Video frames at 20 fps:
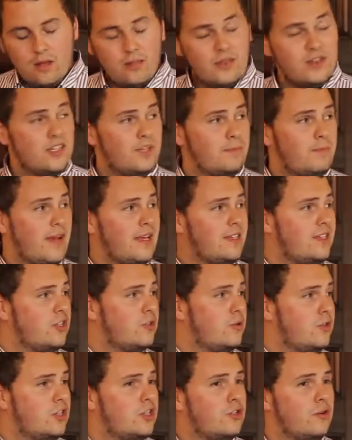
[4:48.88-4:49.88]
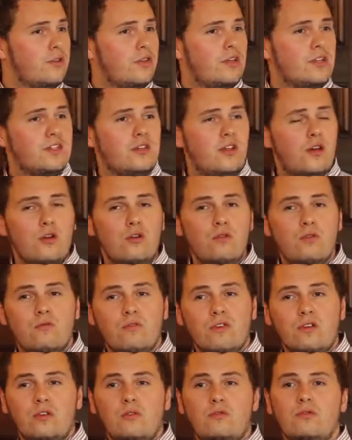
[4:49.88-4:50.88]
This is basically to ensure there's no
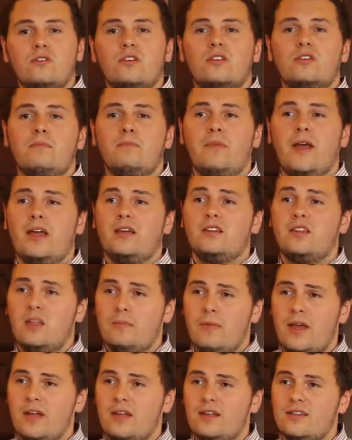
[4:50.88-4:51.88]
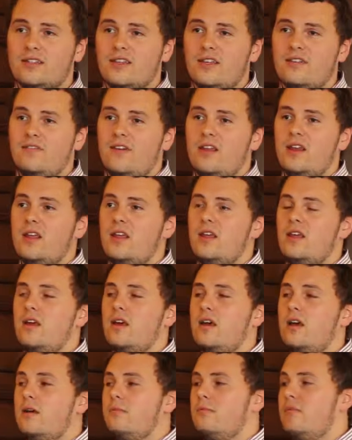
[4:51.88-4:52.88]
recourse back to the banks if any
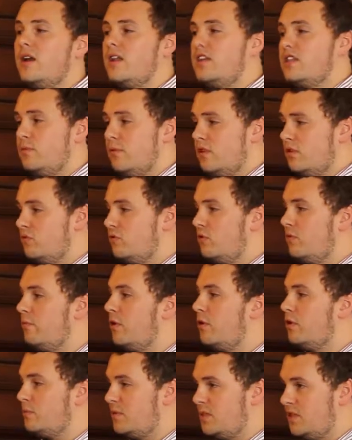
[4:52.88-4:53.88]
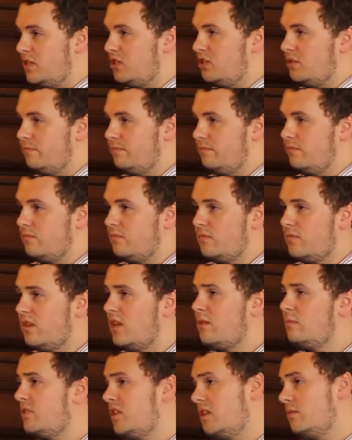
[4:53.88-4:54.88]
money is withdrawn post-petition.
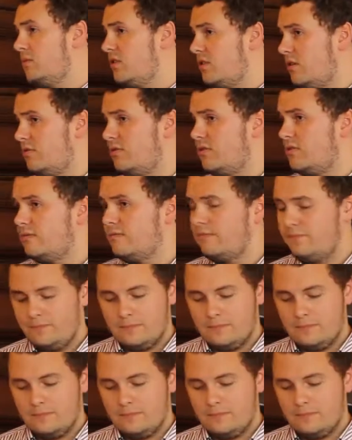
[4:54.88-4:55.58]
They protect themselves.